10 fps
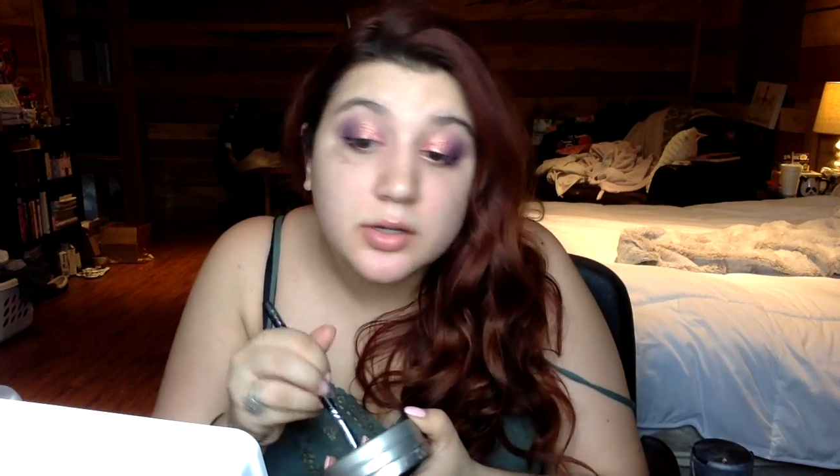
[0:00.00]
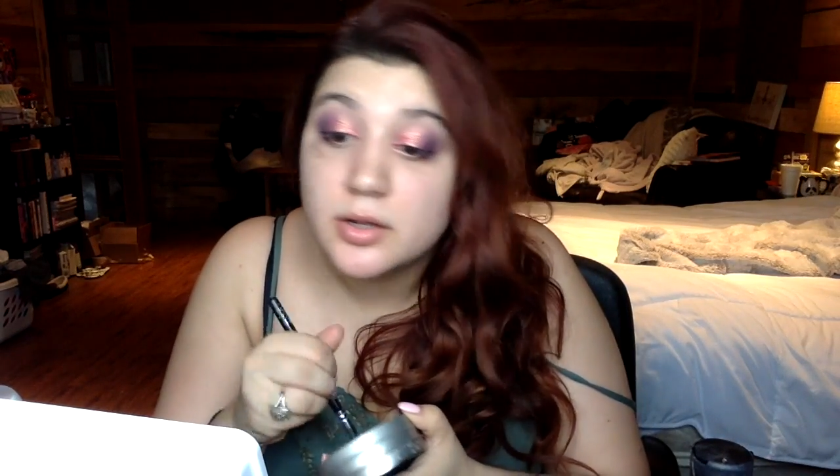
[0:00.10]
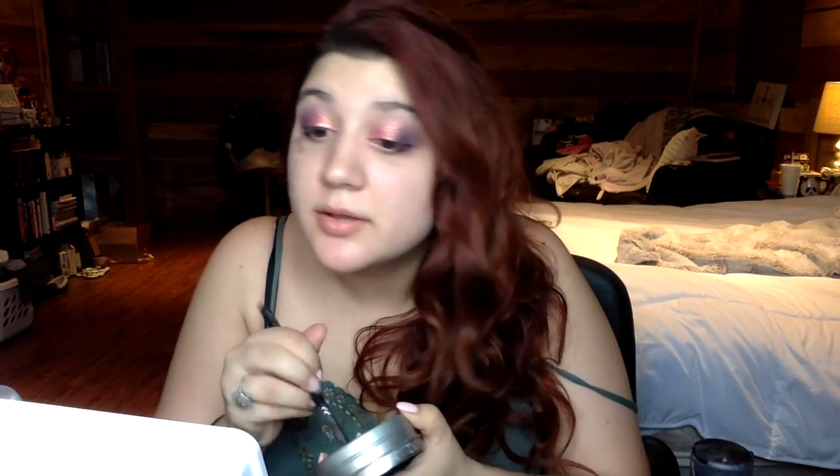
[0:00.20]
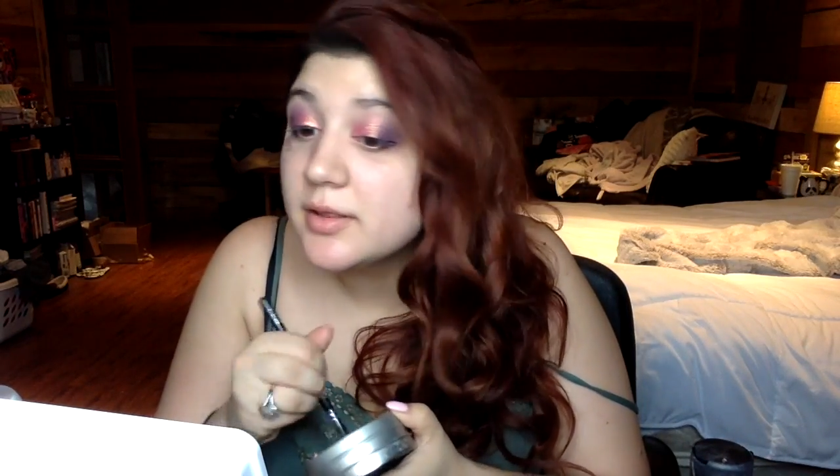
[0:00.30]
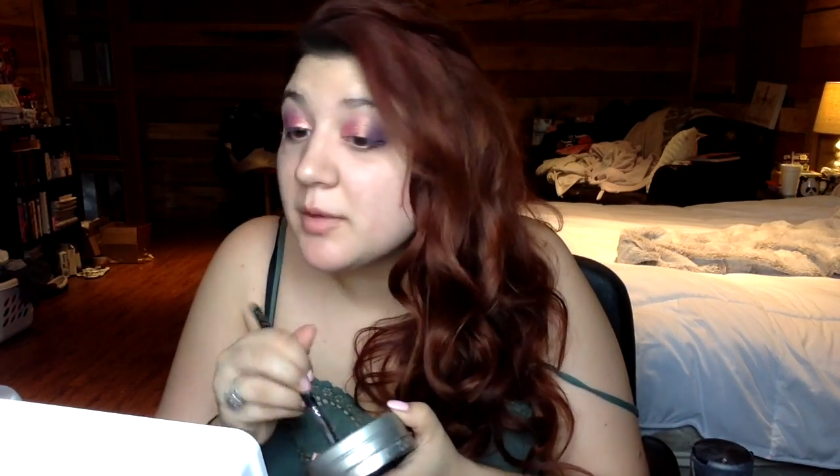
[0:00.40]

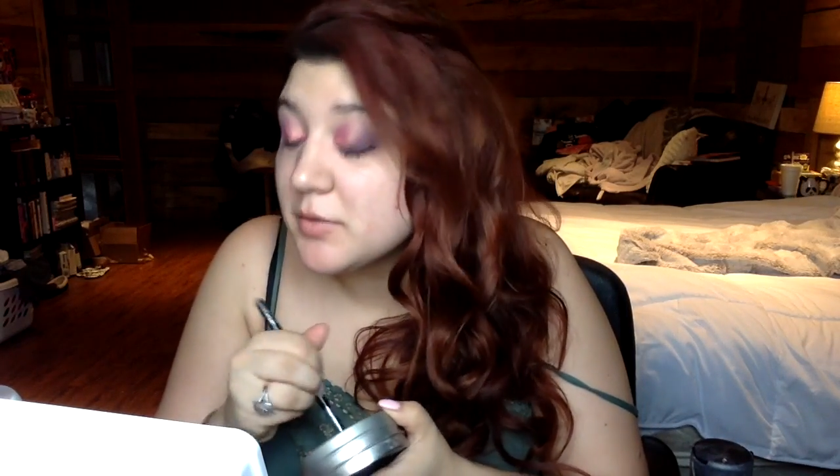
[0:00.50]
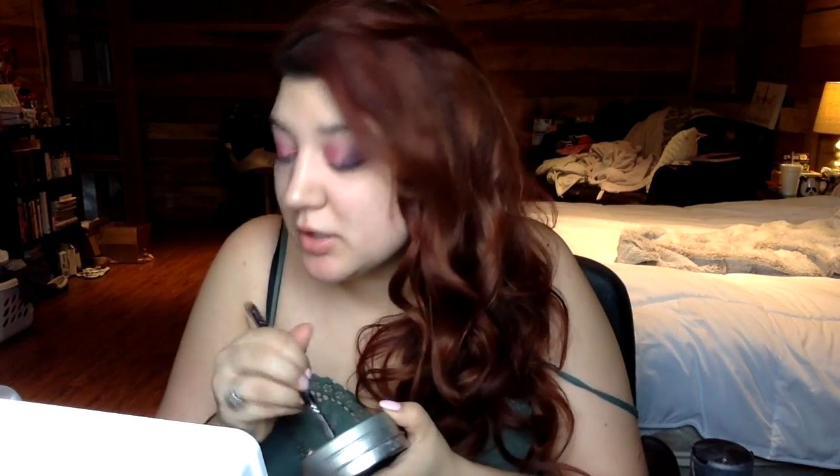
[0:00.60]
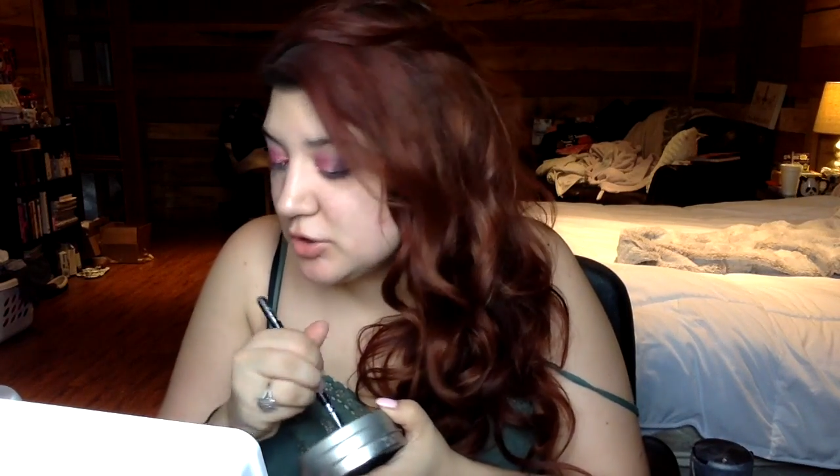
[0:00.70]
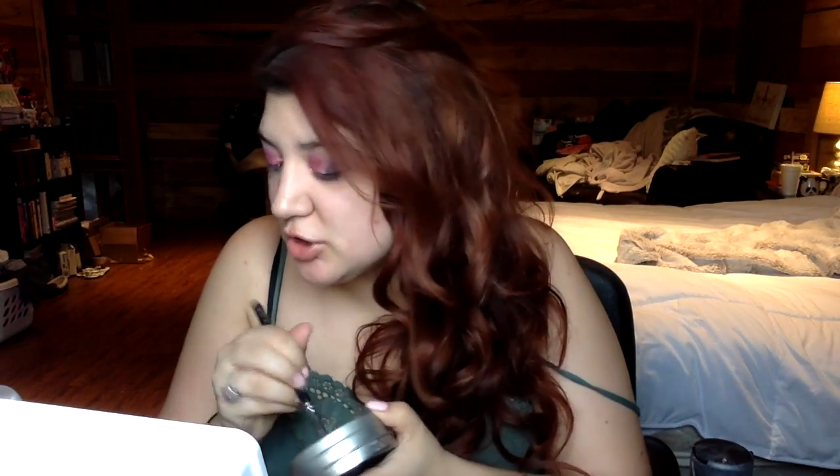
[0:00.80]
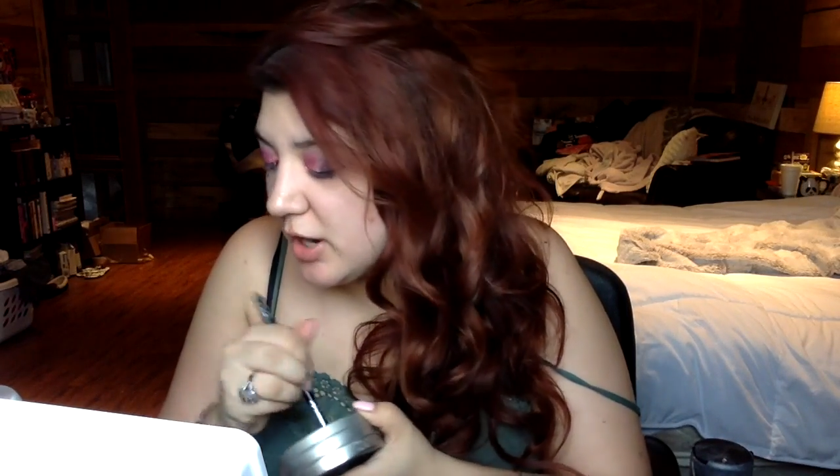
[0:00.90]
I think I'm
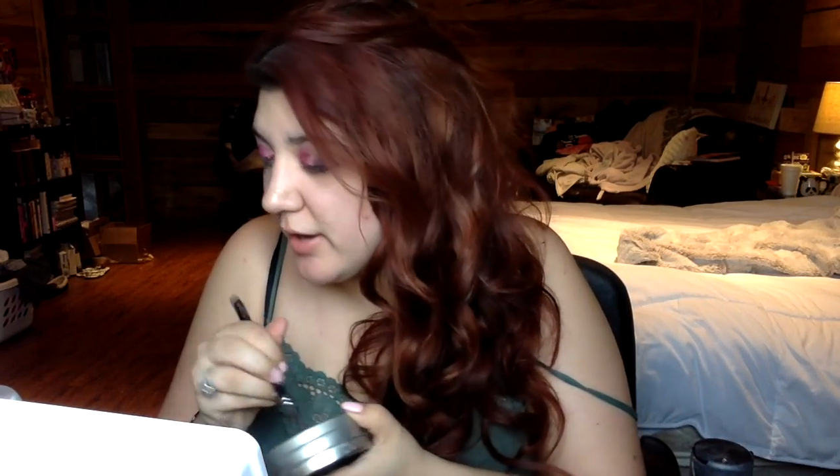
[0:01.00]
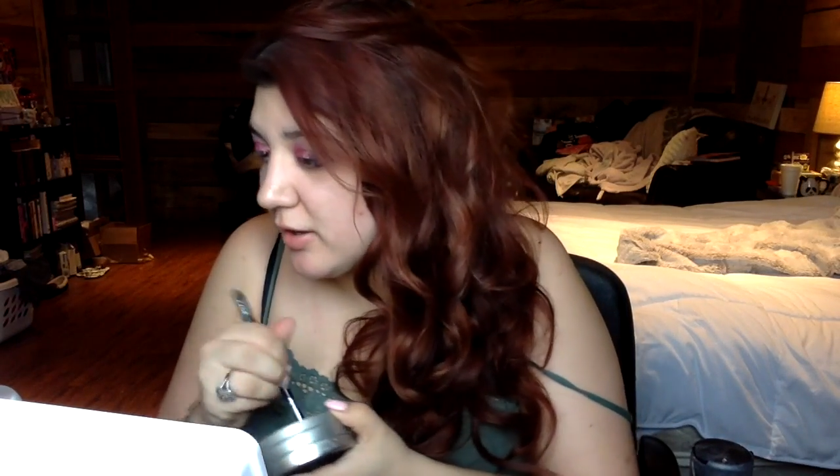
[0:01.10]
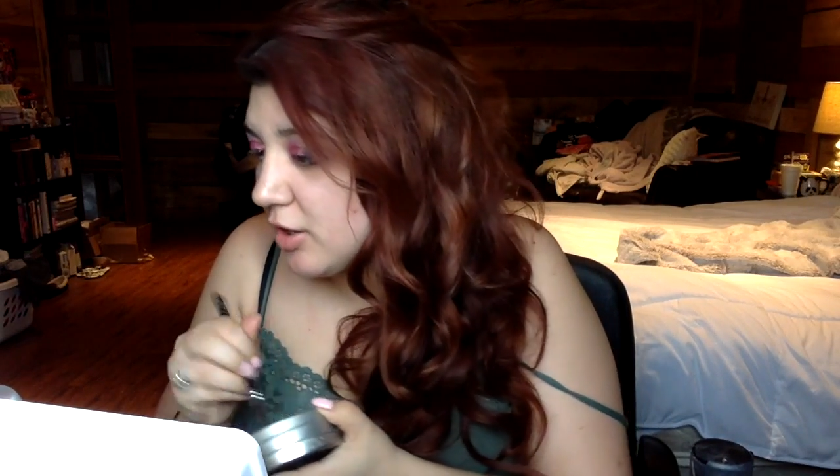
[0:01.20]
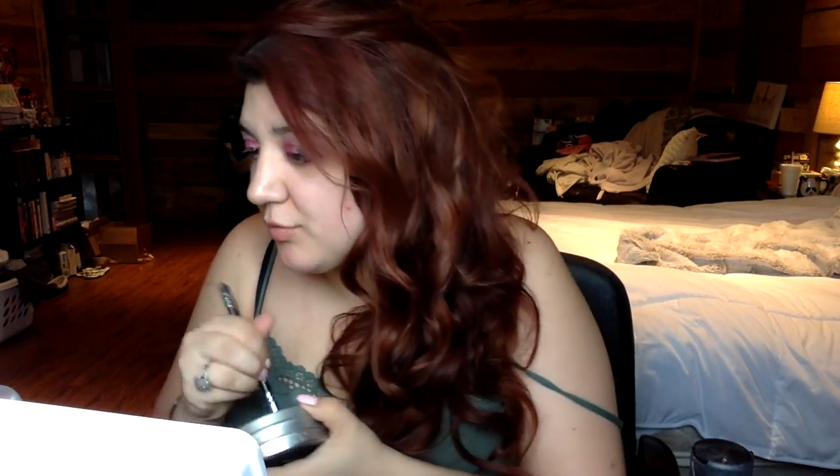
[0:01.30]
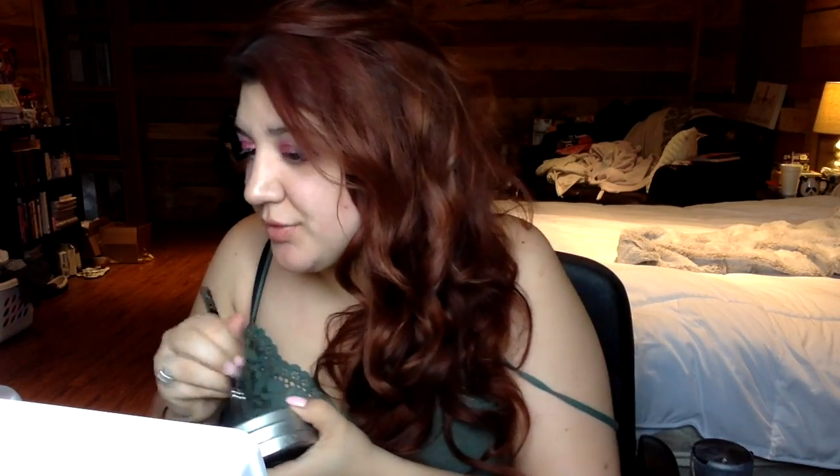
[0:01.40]
gonna try and
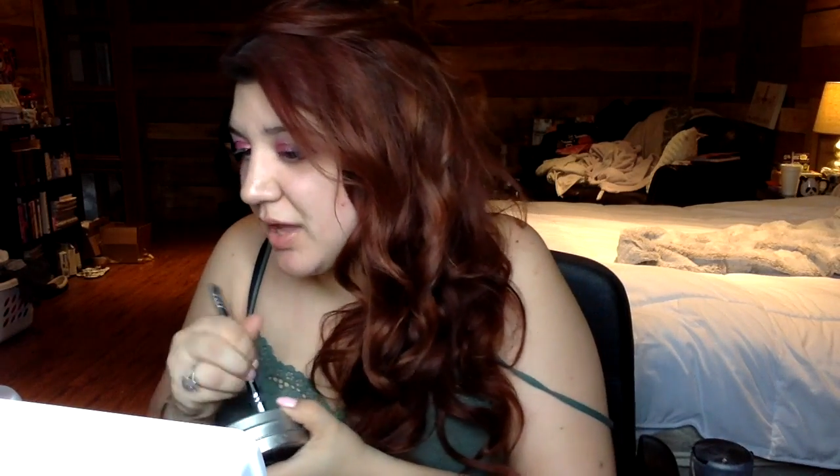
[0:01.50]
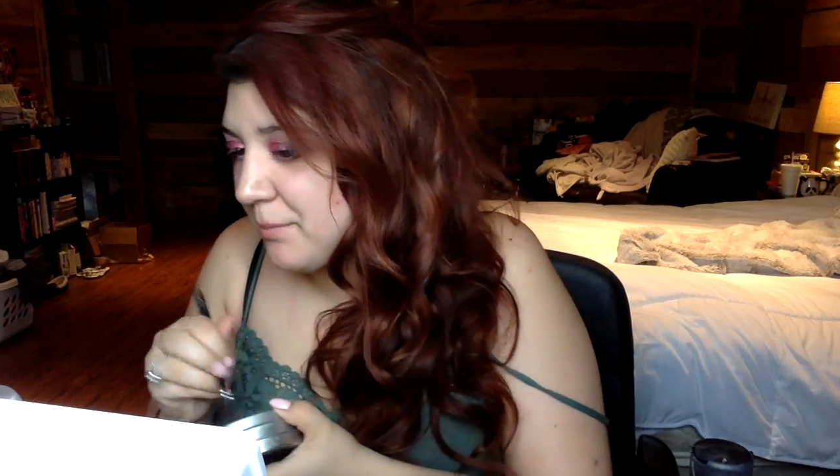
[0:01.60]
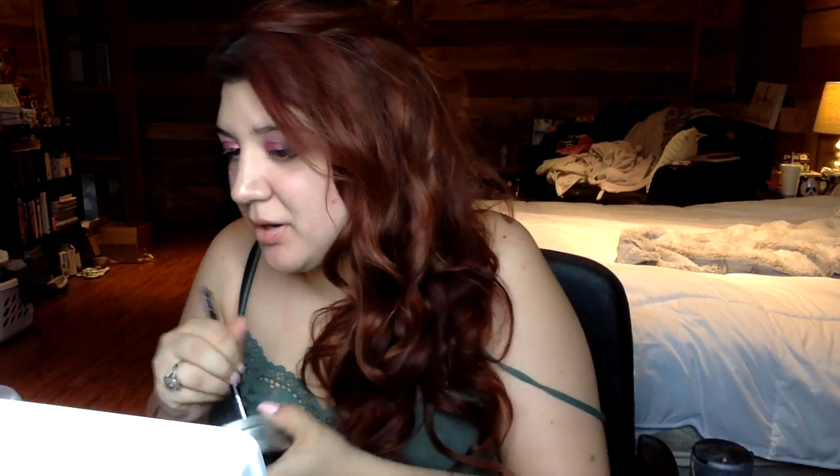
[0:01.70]
go with that